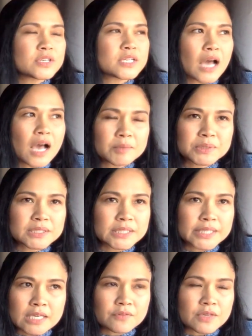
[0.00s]
you would not
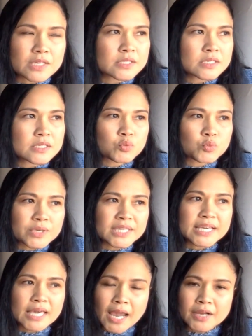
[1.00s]
believe it's it's
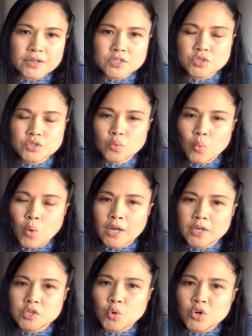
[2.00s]
really catered to
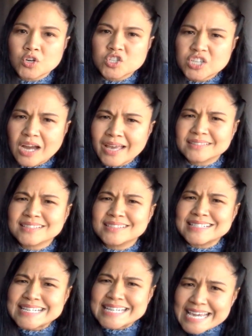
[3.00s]
what your
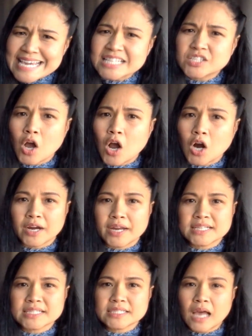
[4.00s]
child's needs are
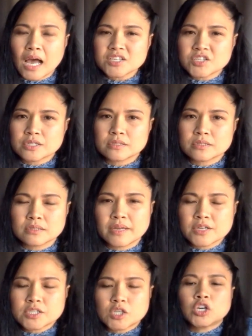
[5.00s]
it's not just
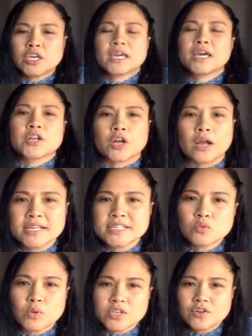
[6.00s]
here's a cookie cutter i
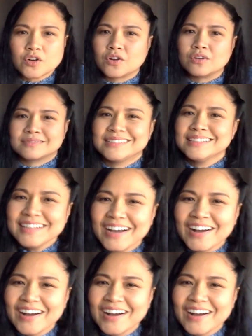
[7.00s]
just want you to